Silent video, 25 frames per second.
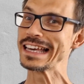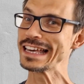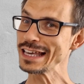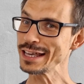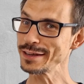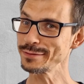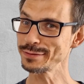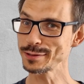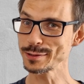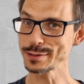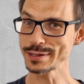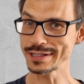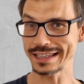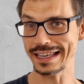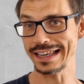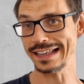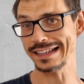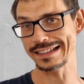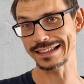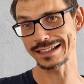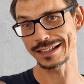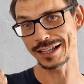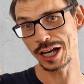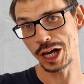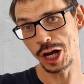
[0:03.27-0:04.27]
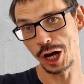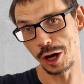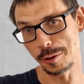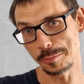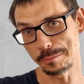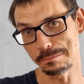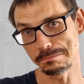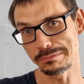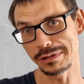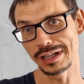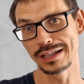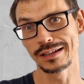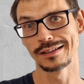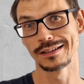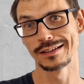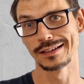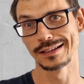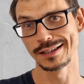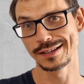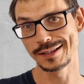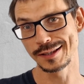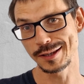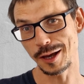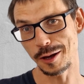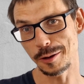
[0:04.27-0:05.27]
If you said come,
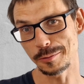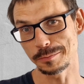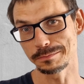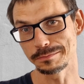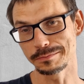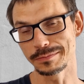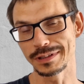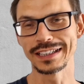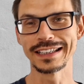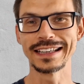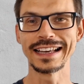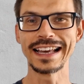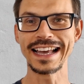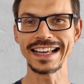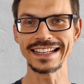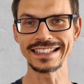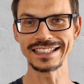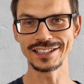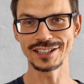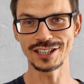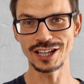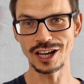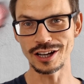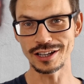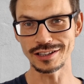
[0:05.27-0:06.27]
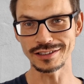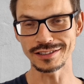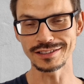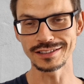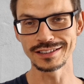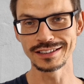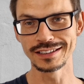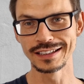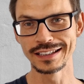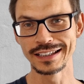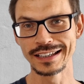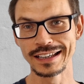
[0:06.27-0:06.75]
some, and done,